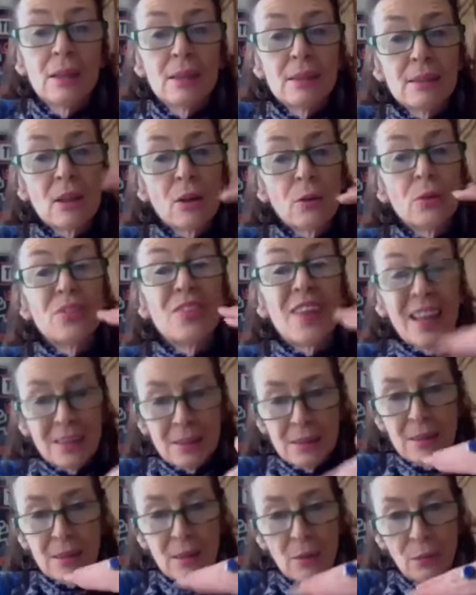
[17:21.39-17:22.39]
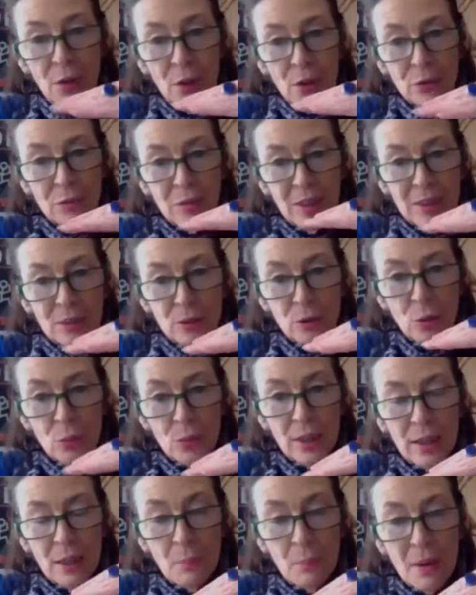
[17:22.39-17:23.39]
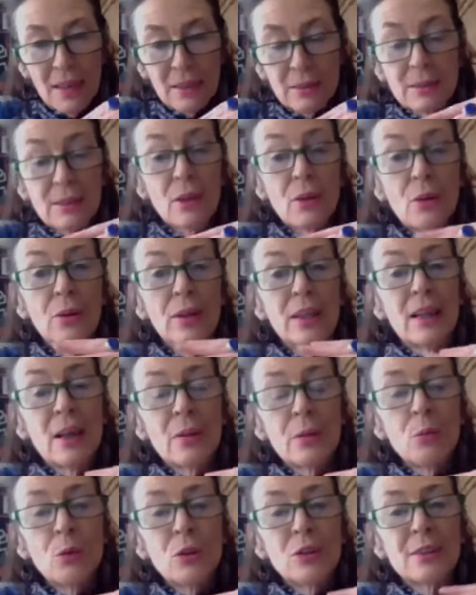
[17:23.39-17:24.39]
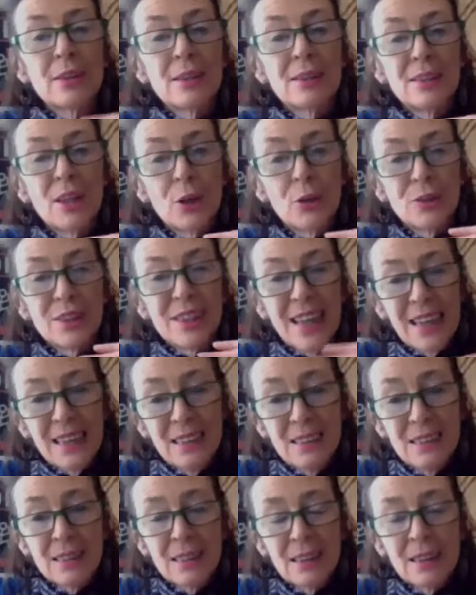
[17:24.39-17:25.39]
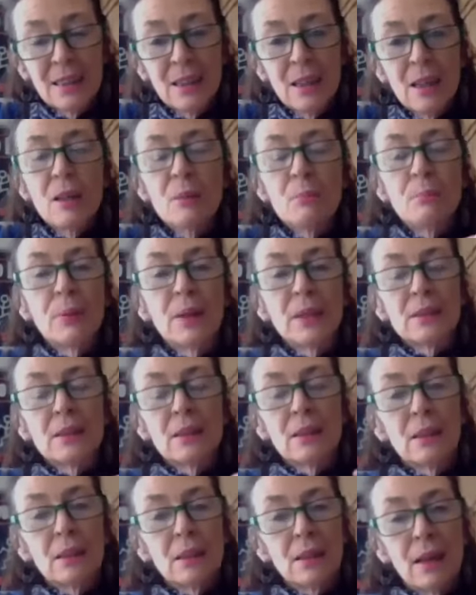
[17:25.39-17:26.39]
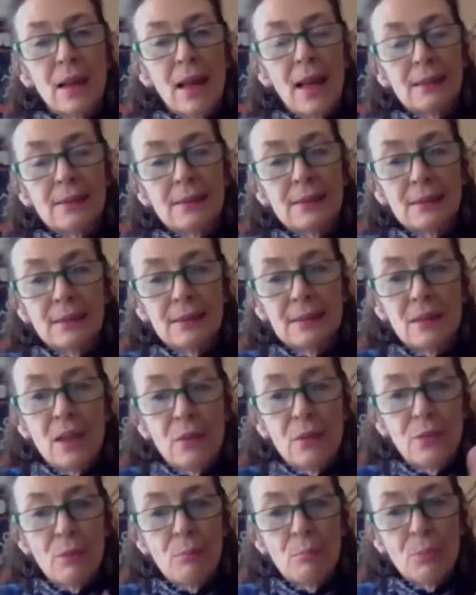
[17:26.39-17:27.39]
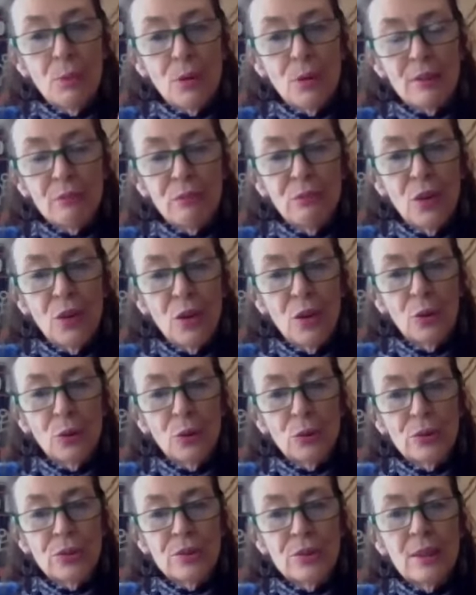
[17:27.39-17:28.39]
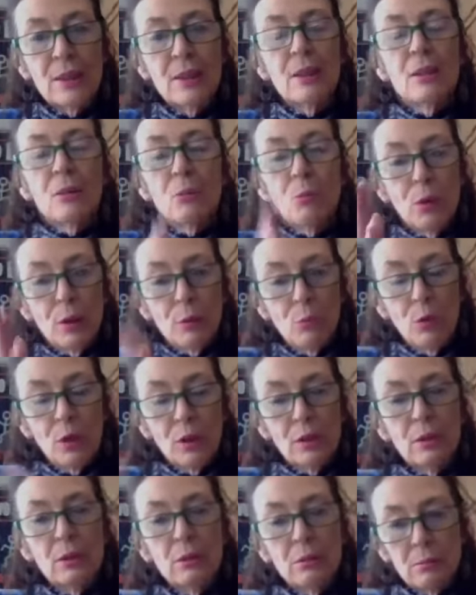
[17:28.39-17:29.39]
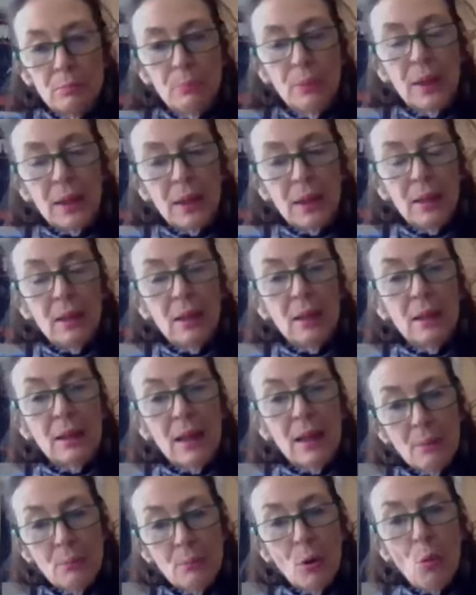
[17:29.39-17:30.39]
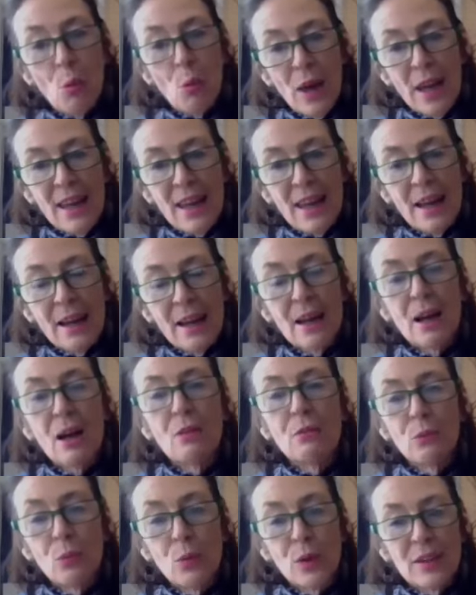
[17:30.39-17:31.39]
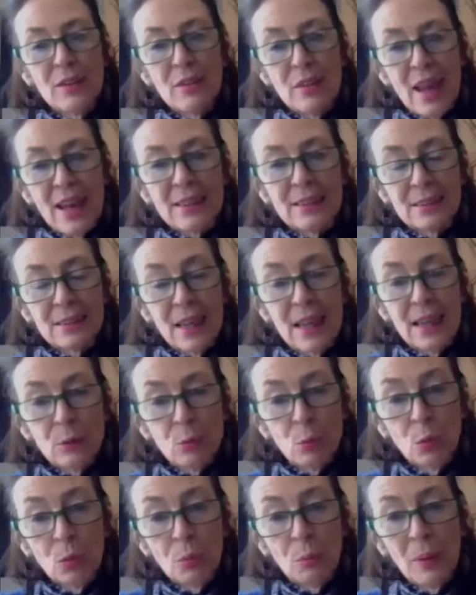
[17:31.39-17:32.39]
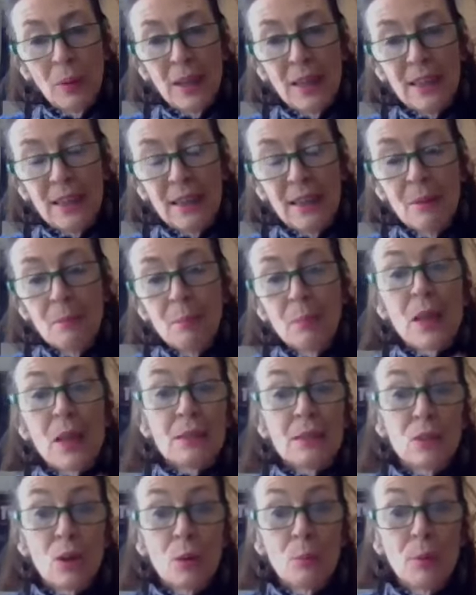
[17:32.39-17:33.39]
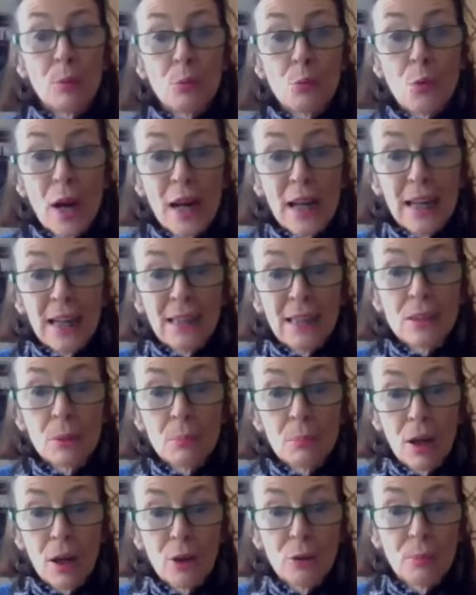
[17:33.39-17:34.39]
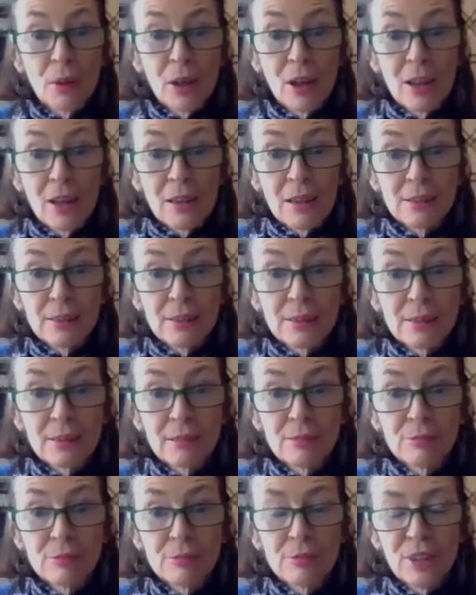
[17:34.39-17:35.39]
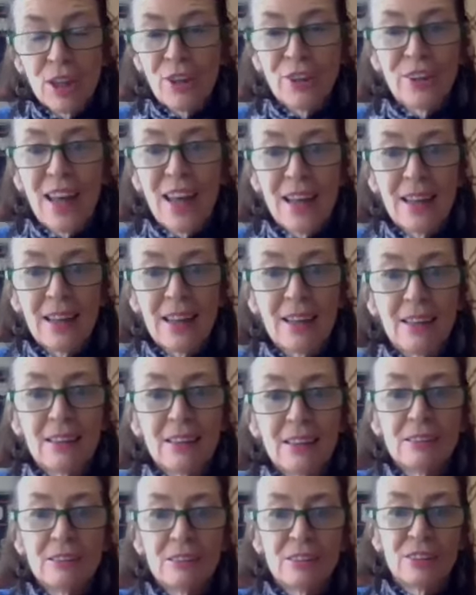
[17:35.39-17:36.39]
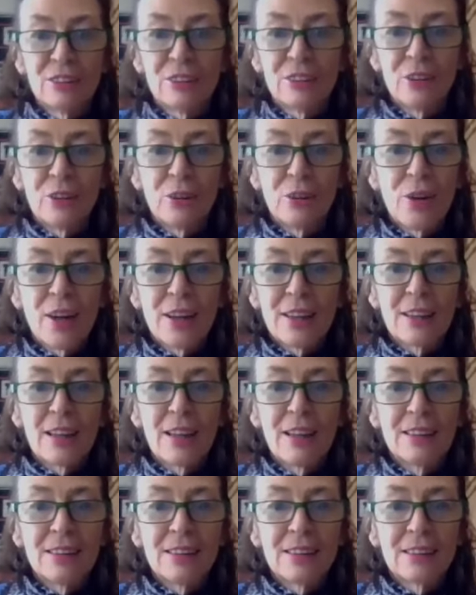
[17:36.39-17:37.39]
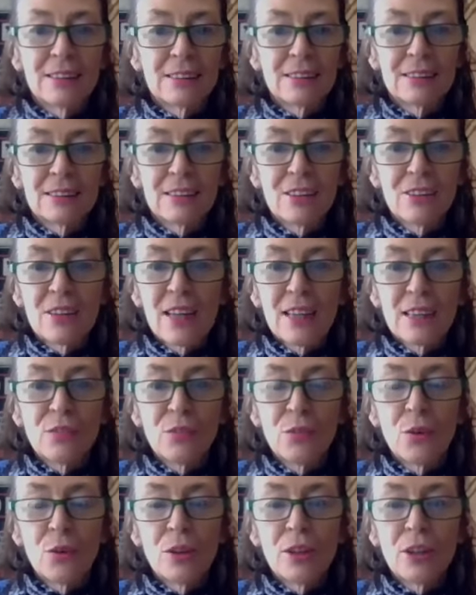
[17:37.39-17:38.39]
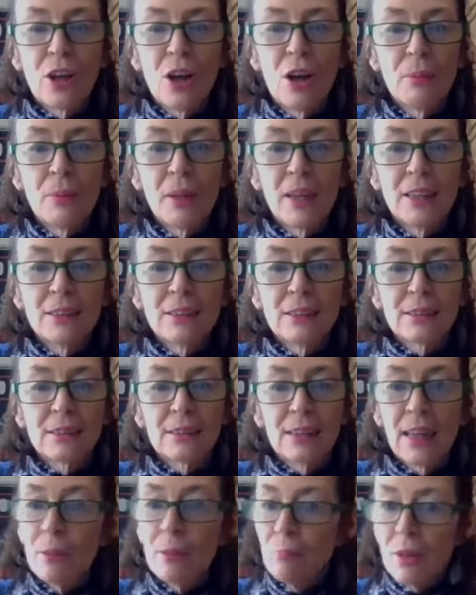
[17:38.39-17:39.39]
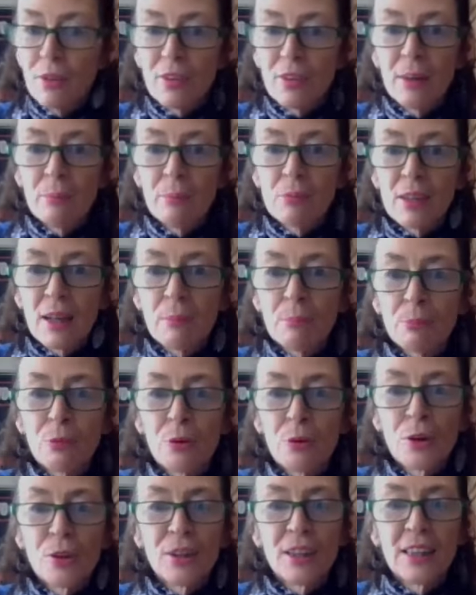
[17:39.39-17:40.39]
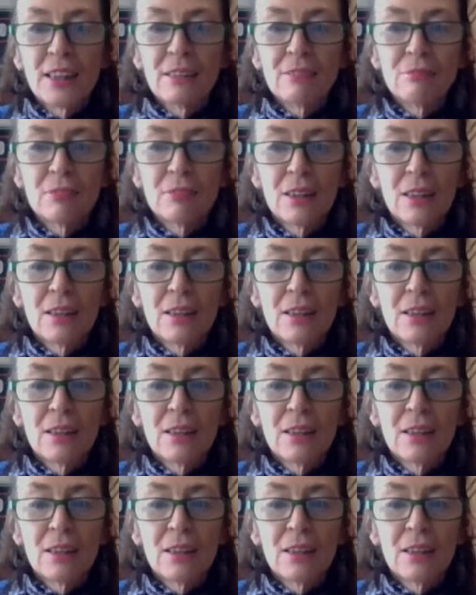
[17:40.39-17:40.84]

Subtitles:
So that's the vote they're talking about. So in other words, there's no date, but as November unfolds, we will become aware of when that date will be. So be ready to mobilise. Okay. All right, guys. Thanks for all the comments. Keep the thumbs up rolling.